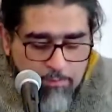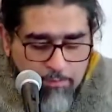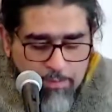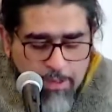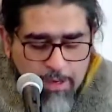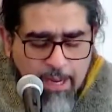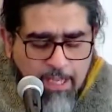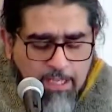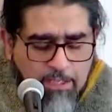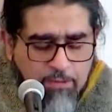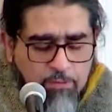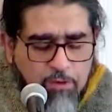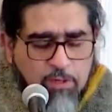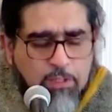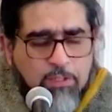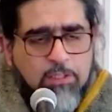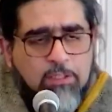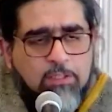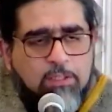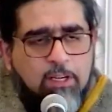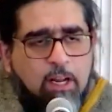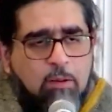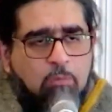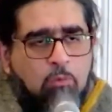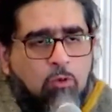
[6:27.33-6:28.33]
The next
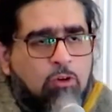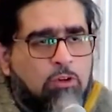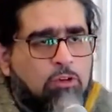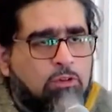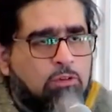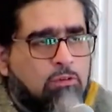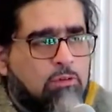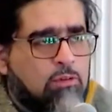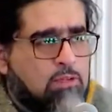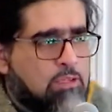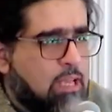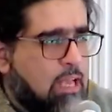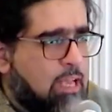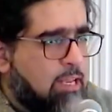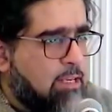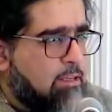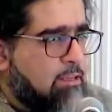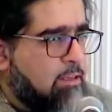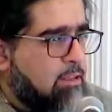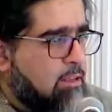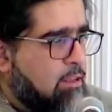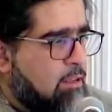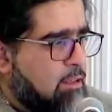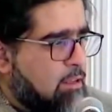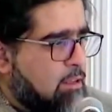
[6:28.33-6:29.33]
verses that I'm going to
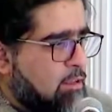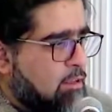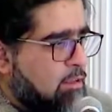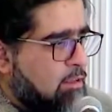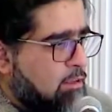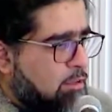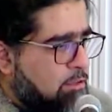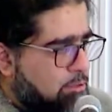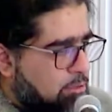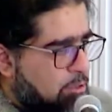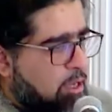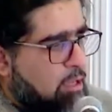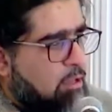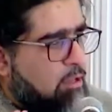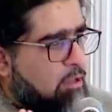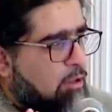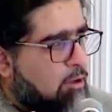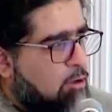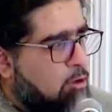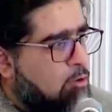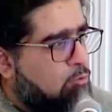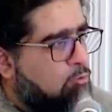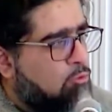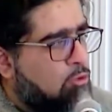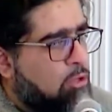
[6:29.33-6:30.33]
recite, inshallah,
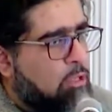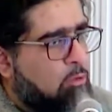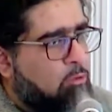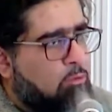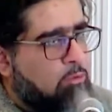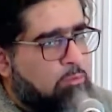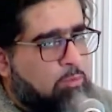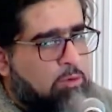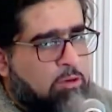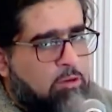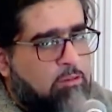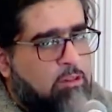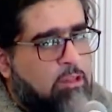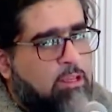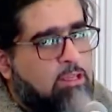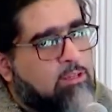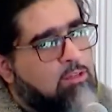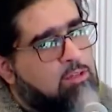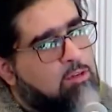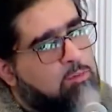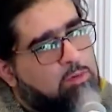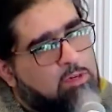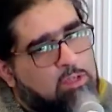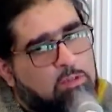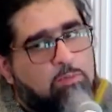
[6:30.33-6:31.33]
hopefully would put
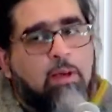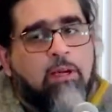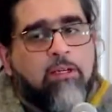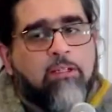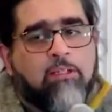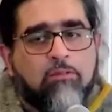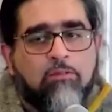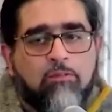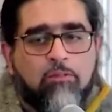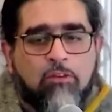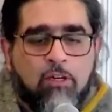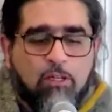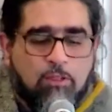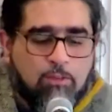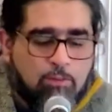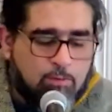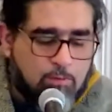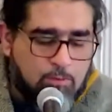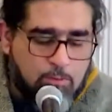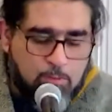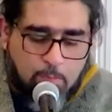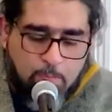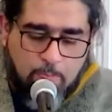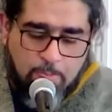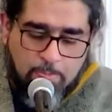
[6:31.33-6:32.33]
things in perspective for us.